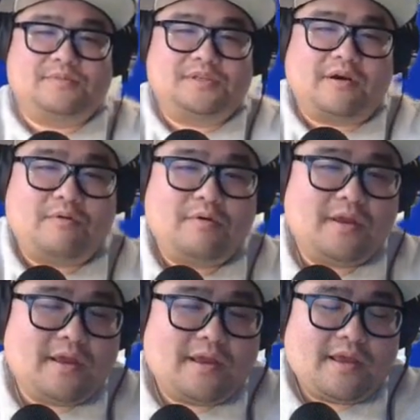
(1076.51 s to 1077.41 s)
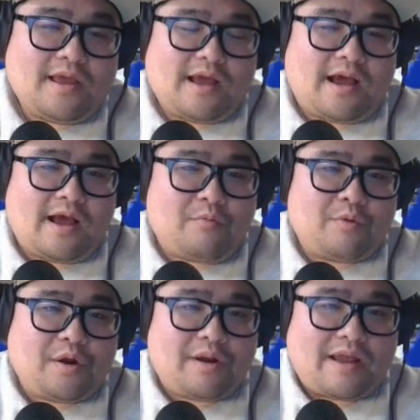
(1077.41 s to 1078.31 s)
So
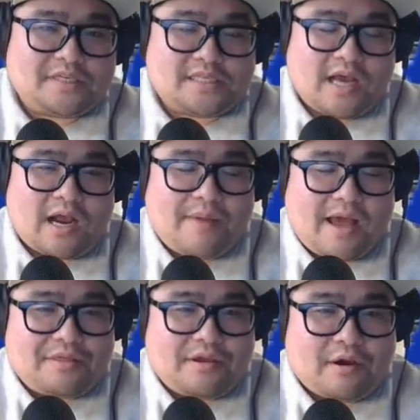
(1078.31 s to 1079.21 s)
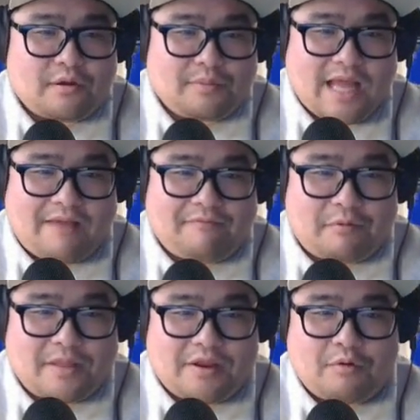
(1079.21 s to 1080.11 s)
we don't have to talk about the other
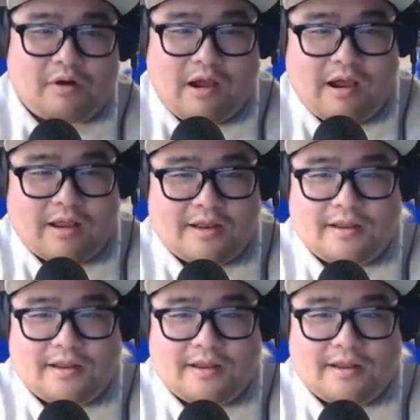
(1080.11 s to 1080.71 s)
platform that you were on.